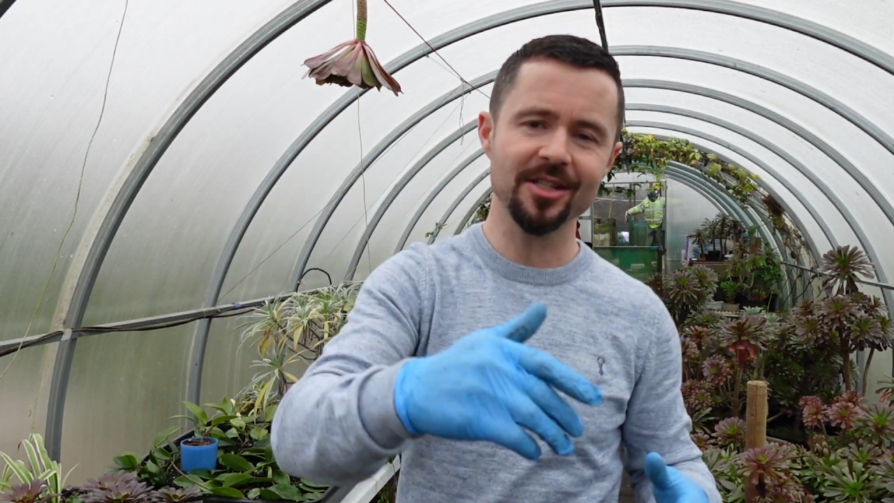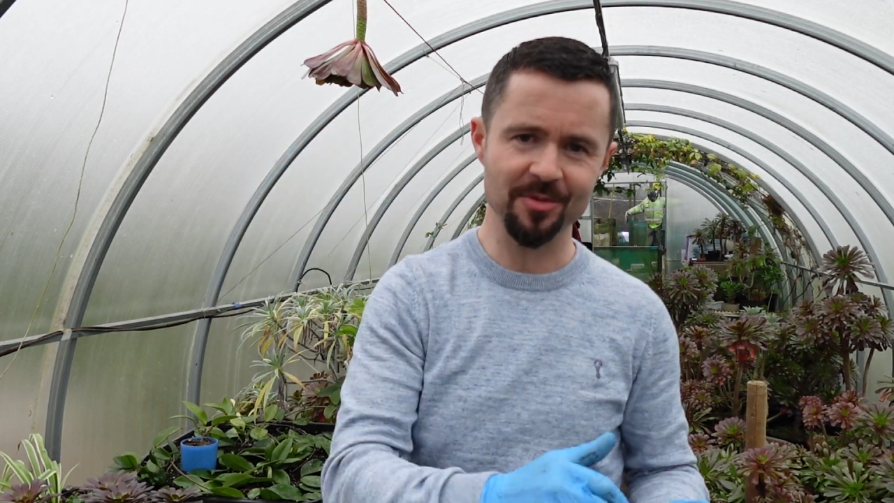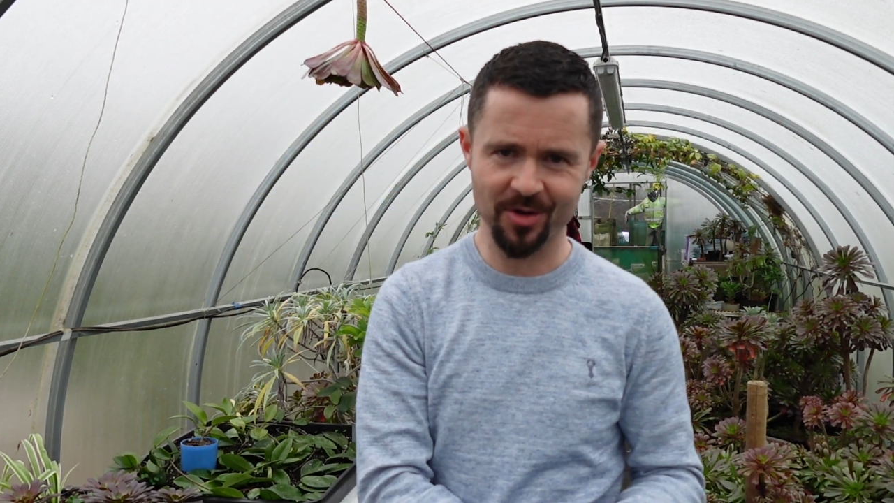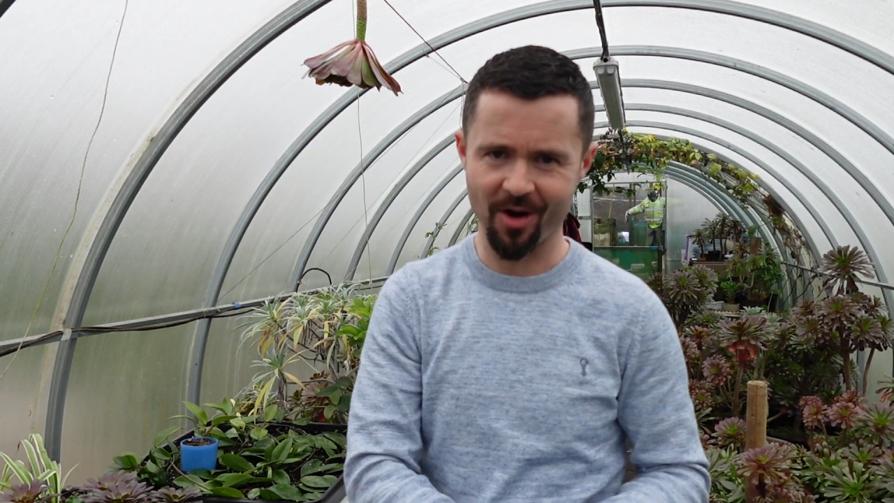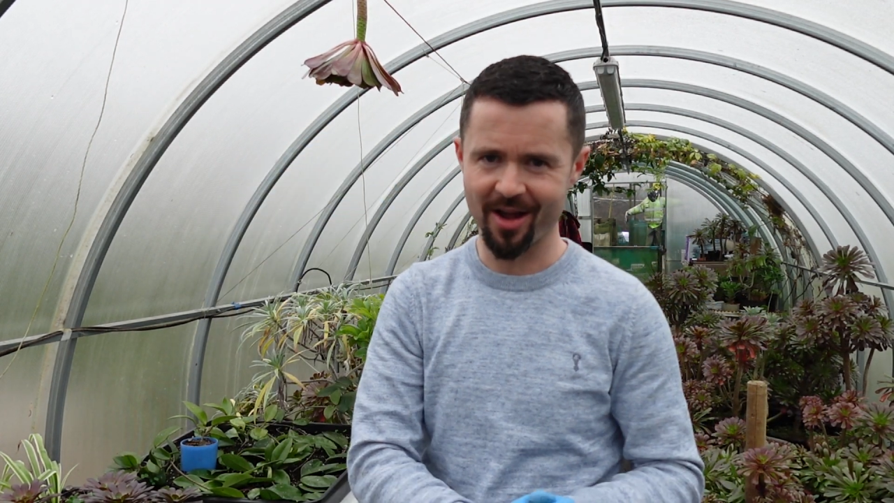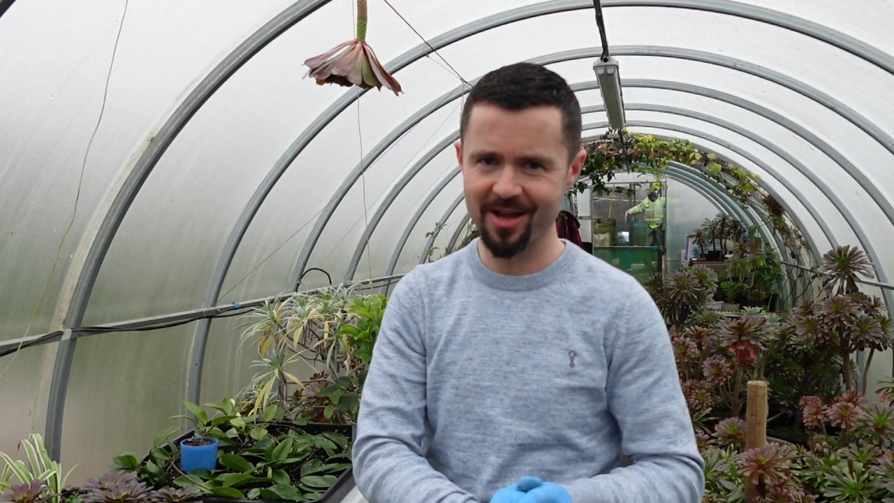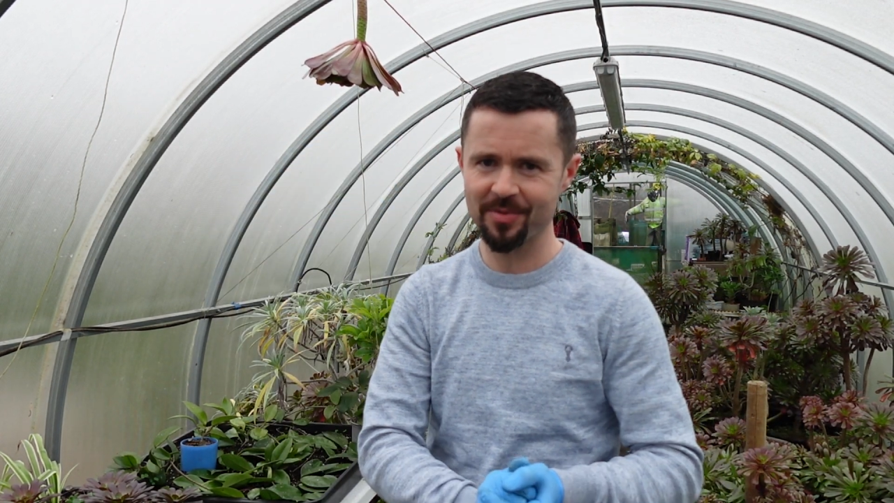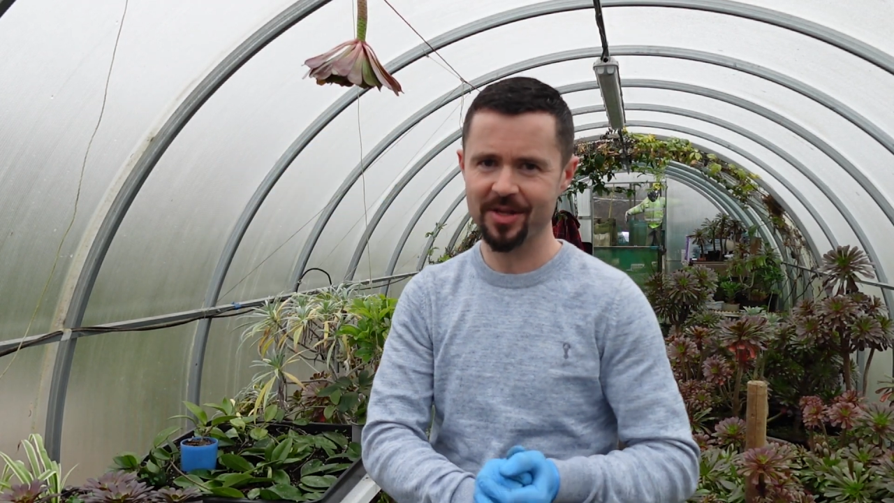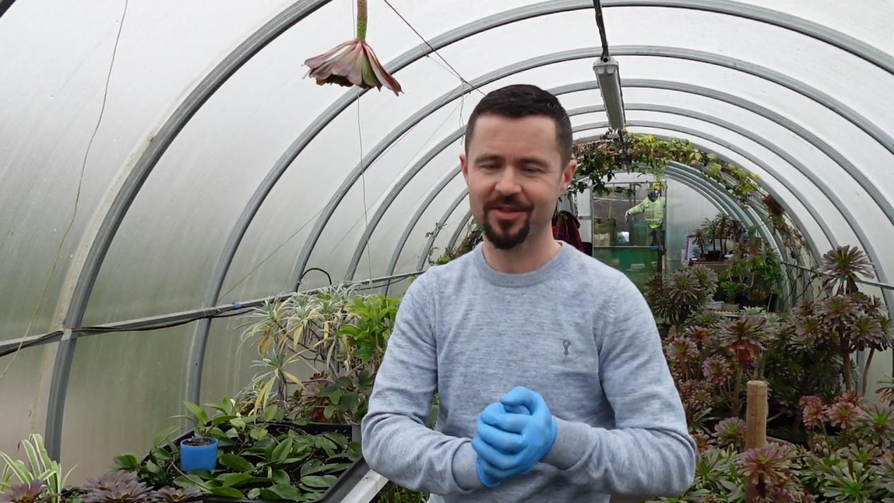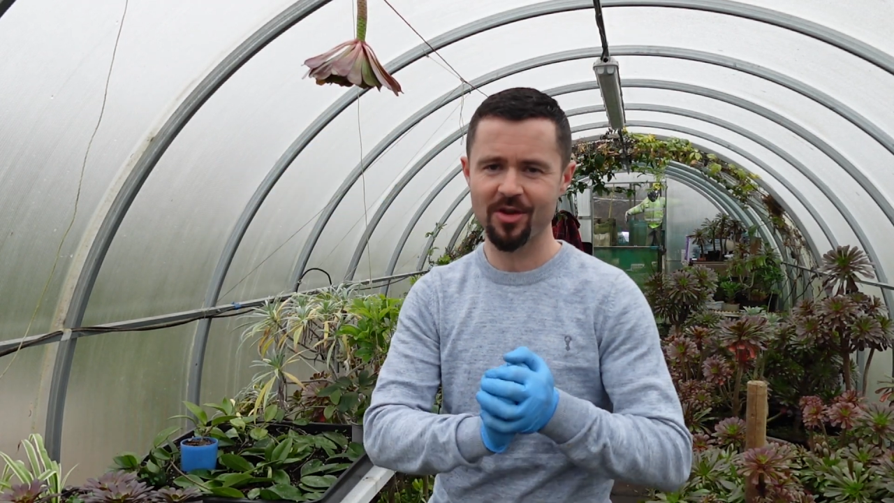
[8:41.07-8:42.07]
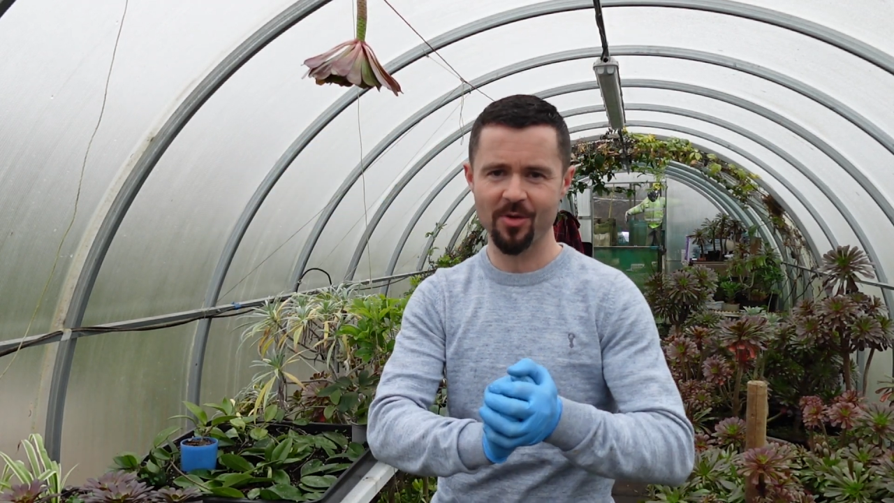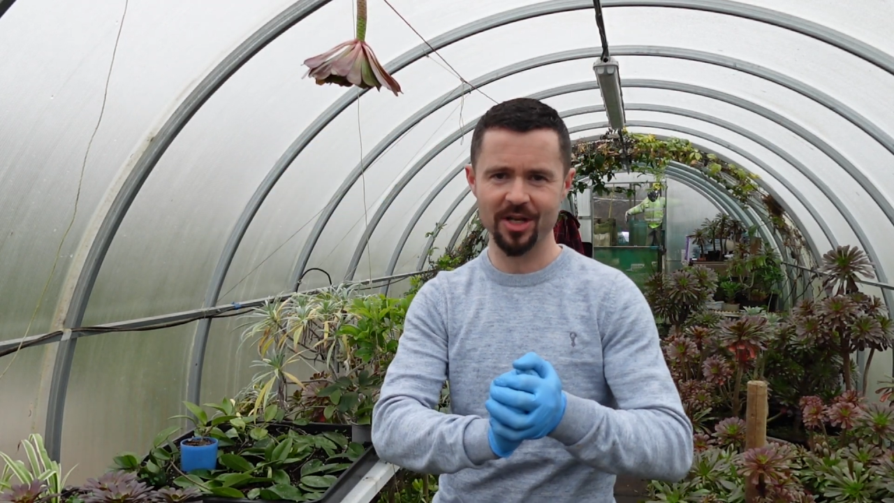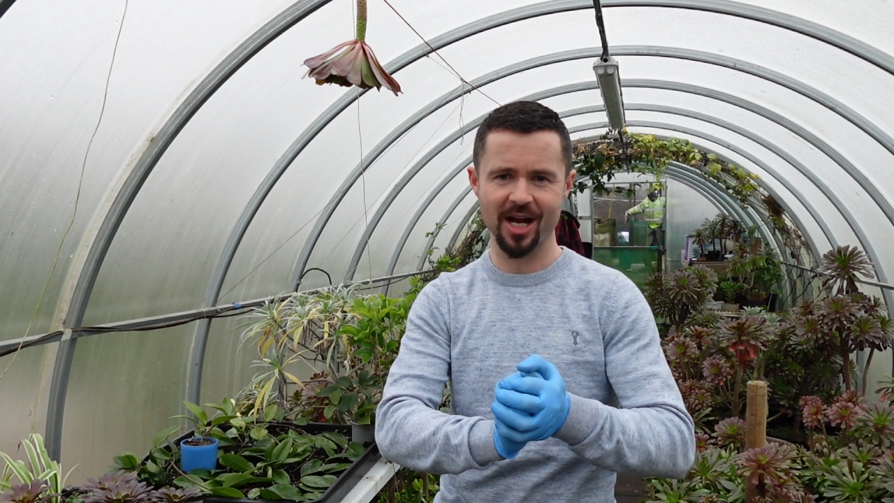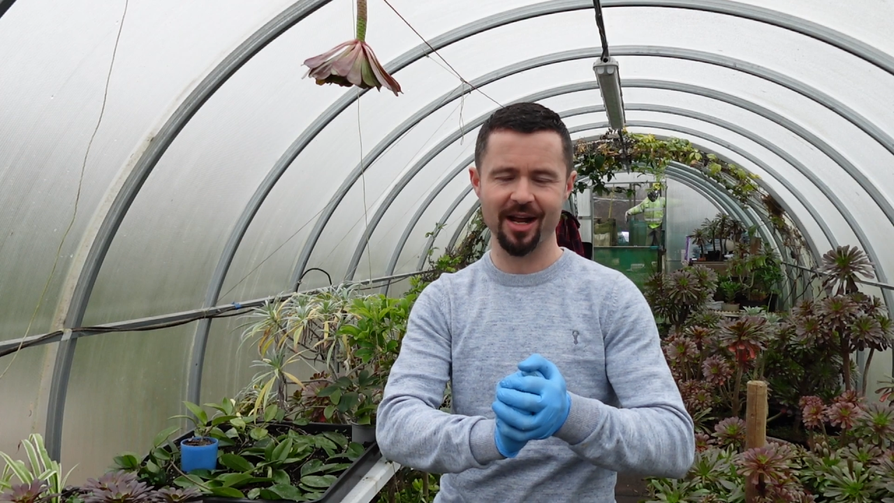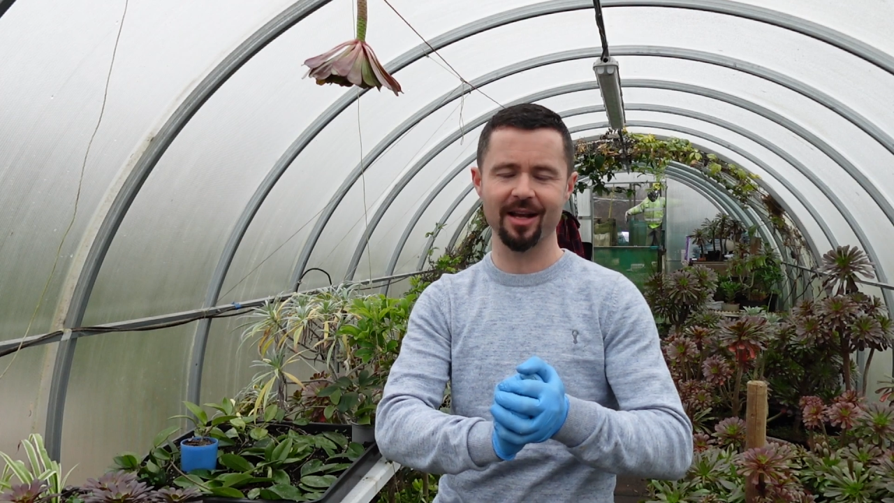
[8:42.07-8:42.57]
subscribe to my
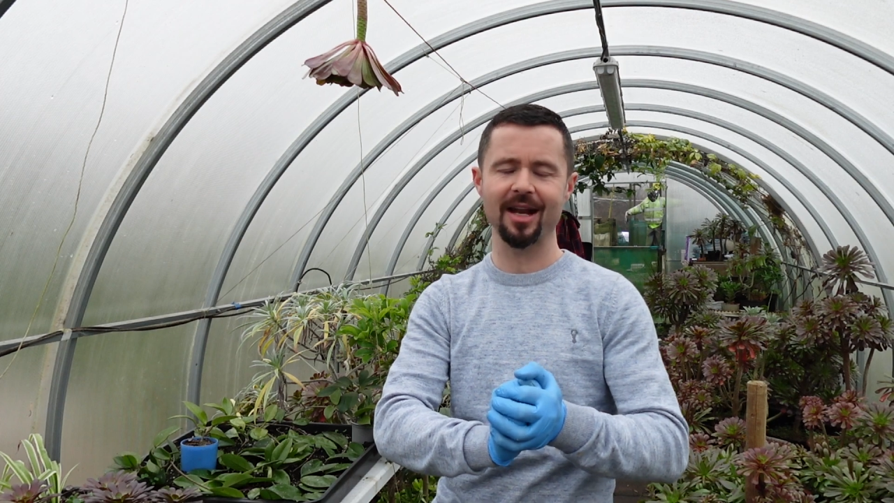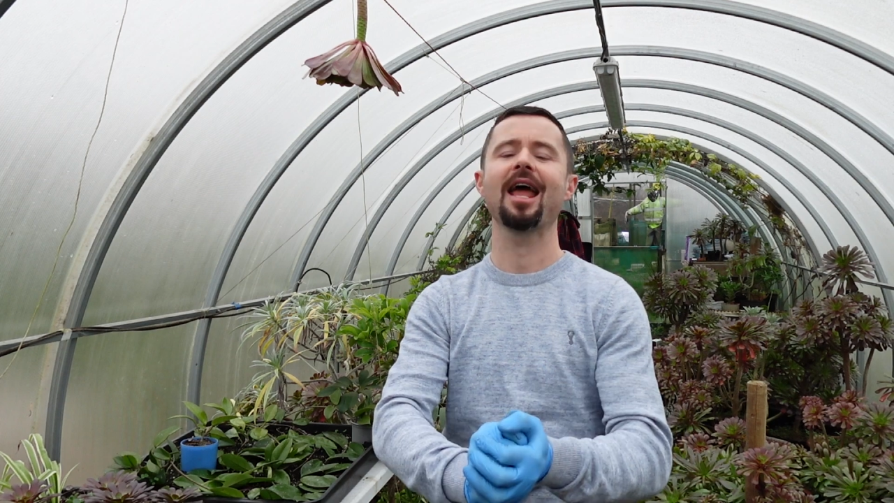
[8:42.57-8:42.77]
channel,